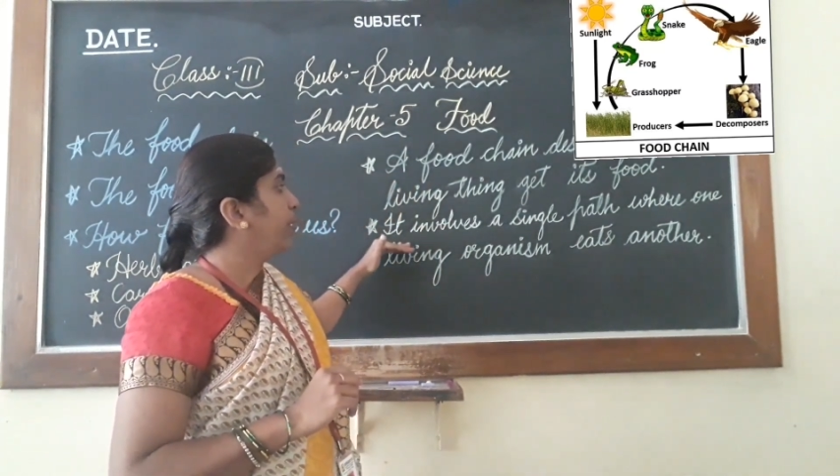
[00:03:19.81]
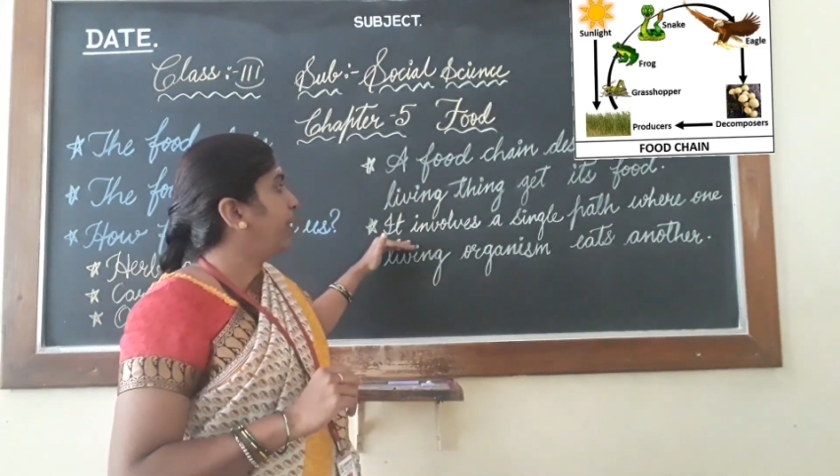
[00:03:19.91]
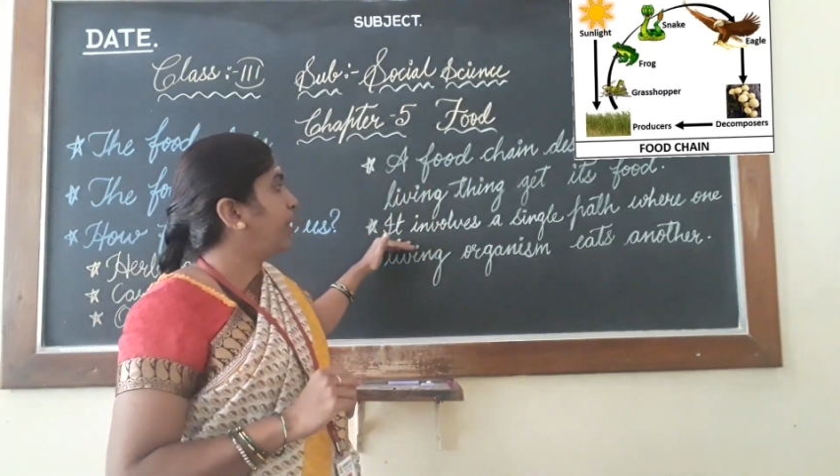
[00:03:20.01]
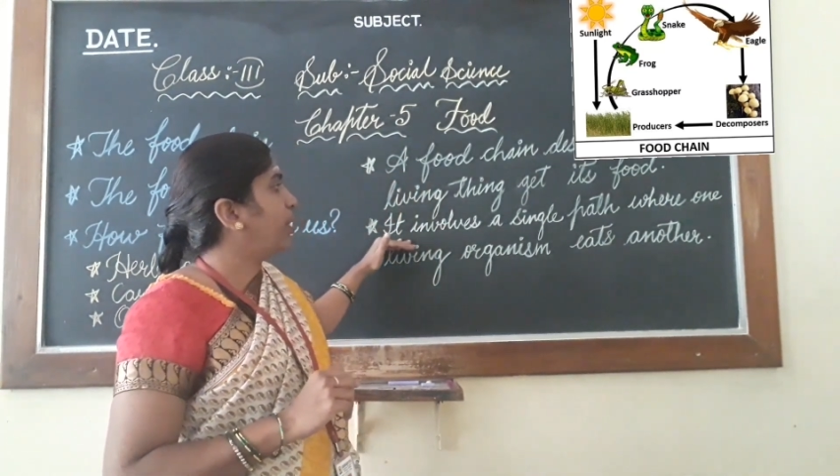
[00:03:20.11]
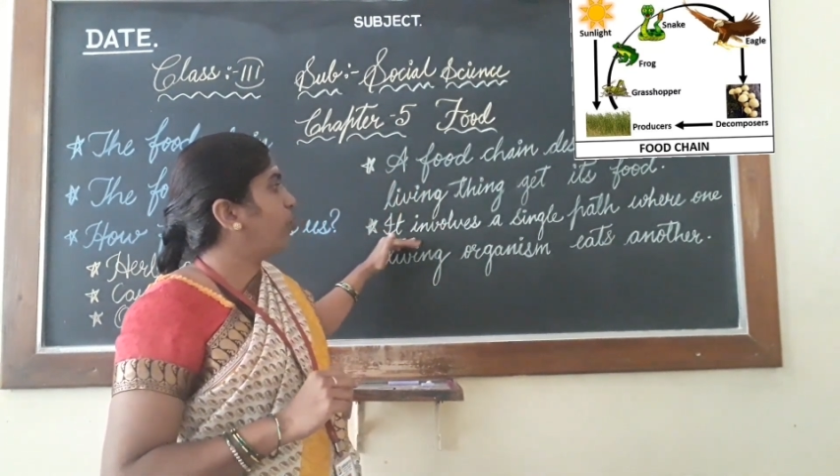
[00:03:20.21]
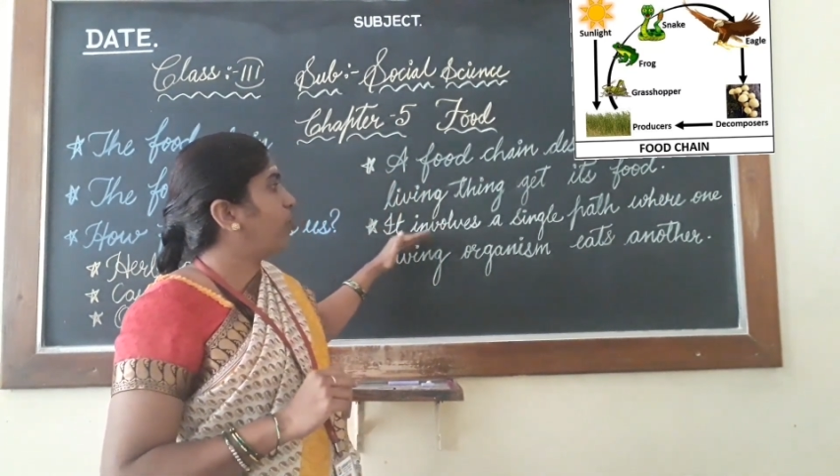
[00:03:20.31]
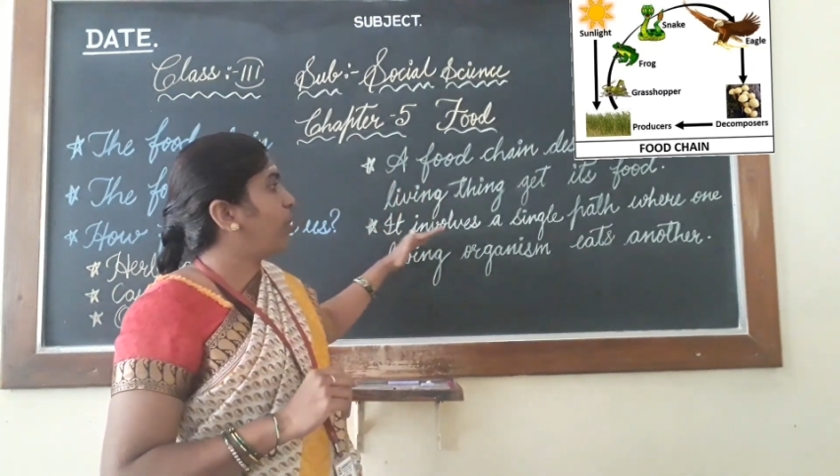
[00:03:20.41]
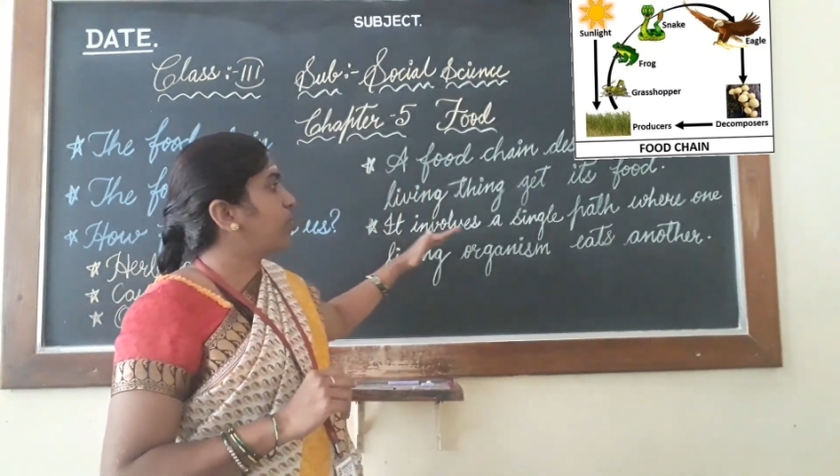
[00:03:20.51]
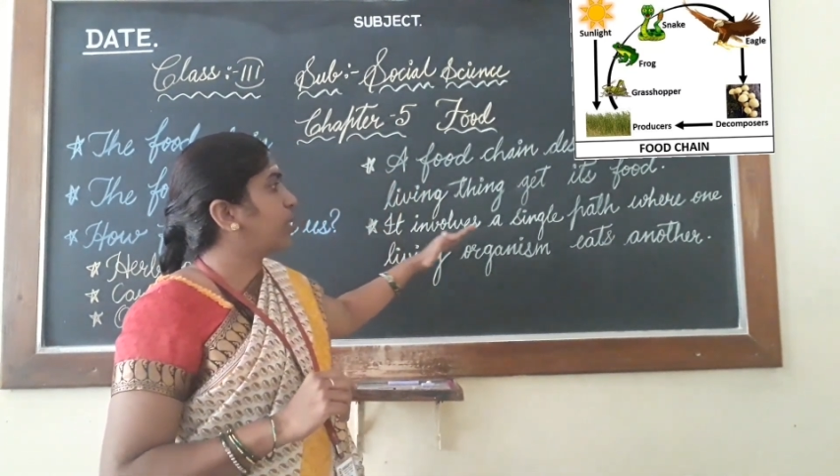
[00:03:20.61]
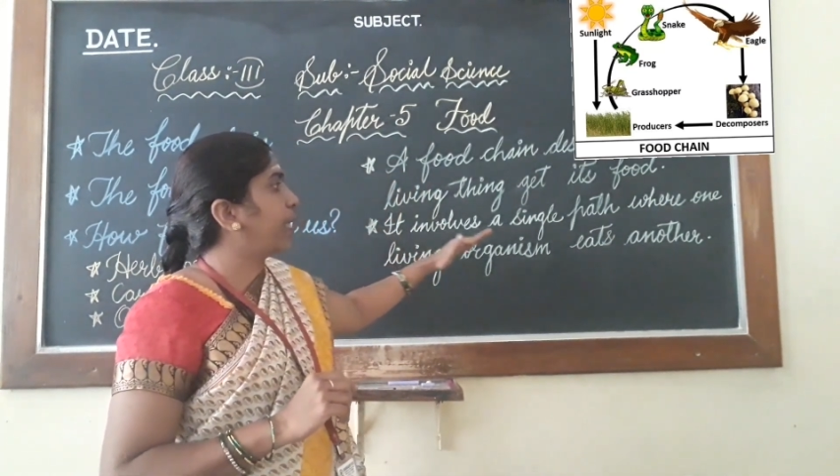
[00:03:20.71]
It
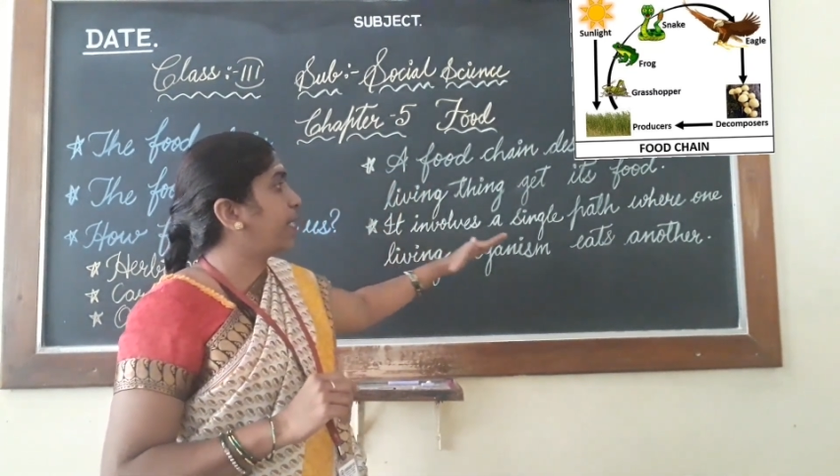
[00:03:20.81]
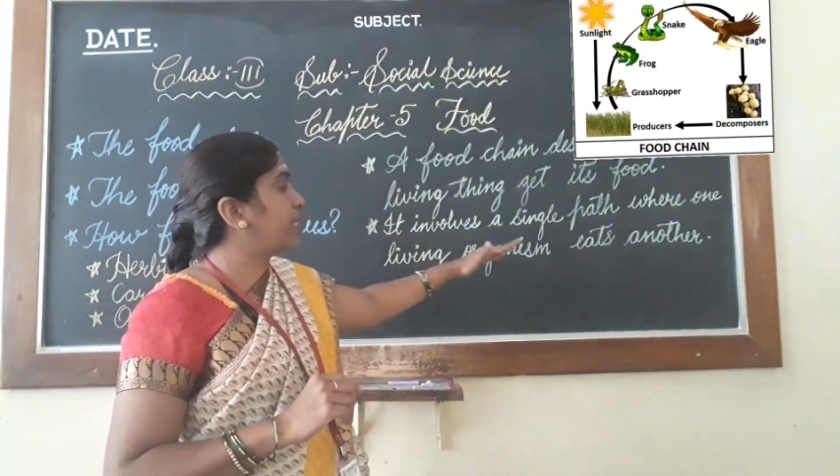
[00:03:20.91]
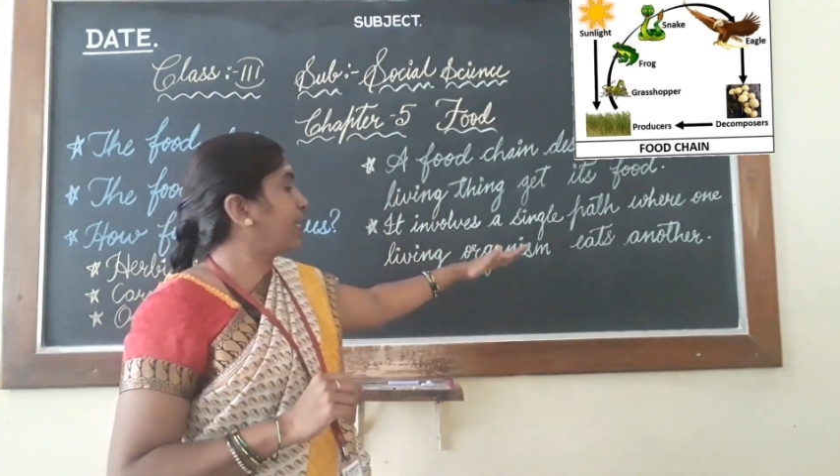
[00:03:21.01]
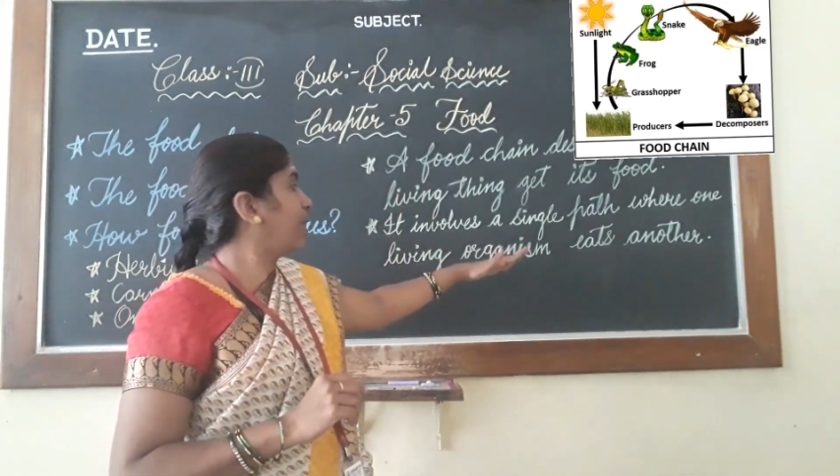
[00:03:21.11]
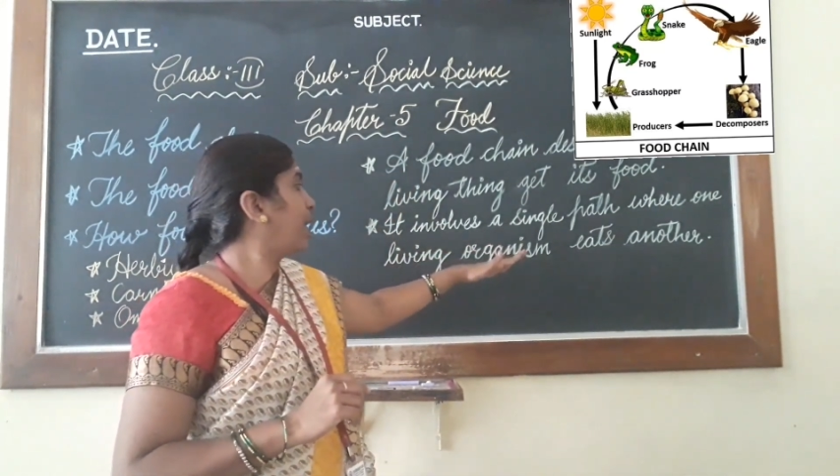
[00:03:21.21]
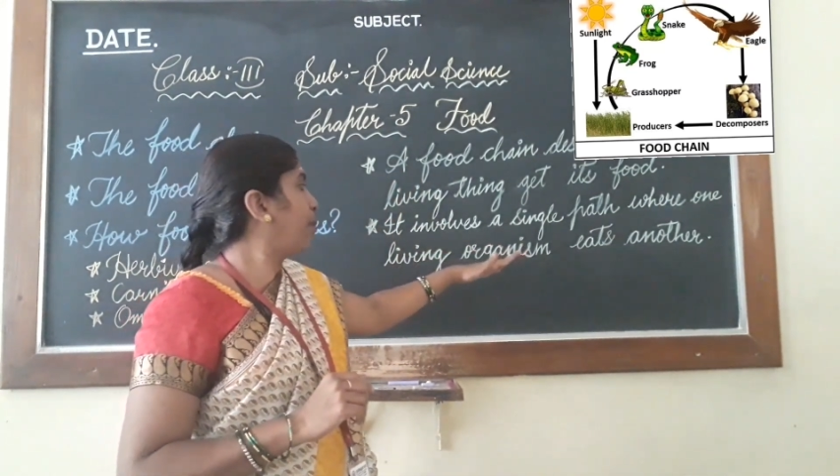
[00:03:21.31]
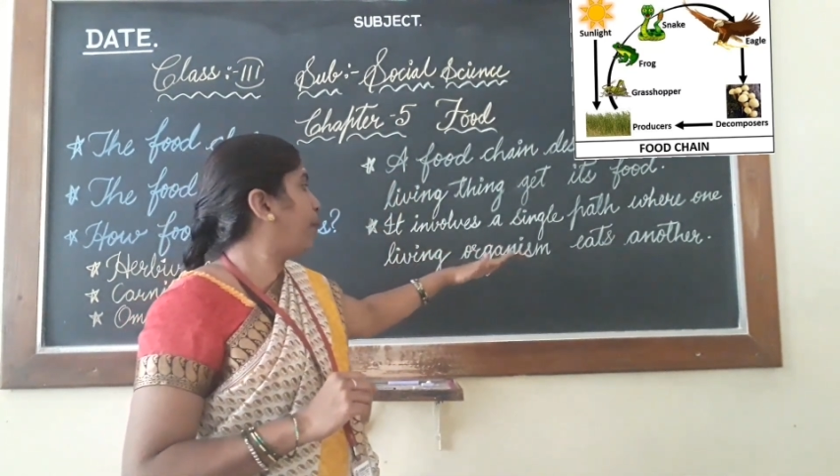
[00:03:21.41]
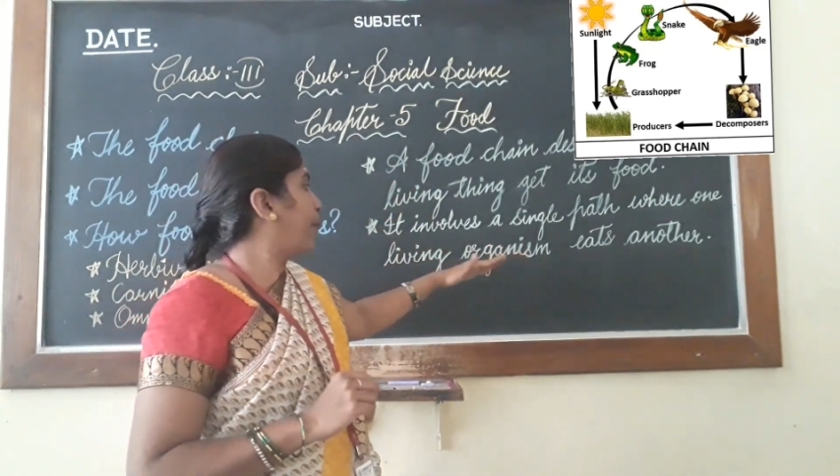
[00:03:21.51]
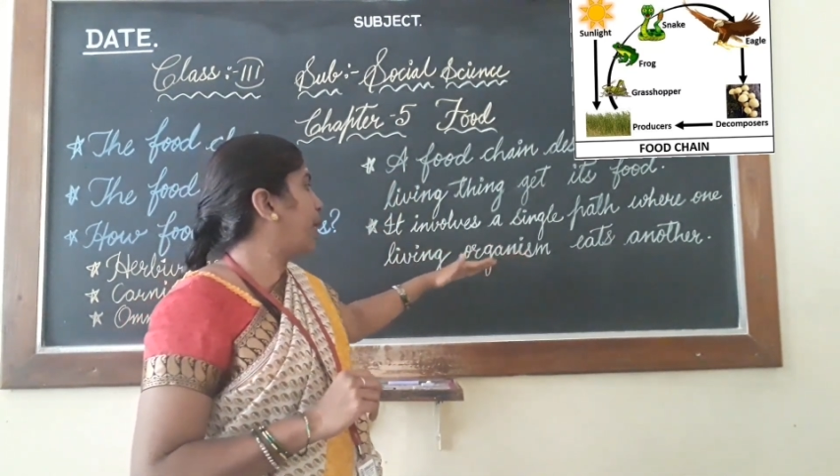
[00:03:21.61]
involves a single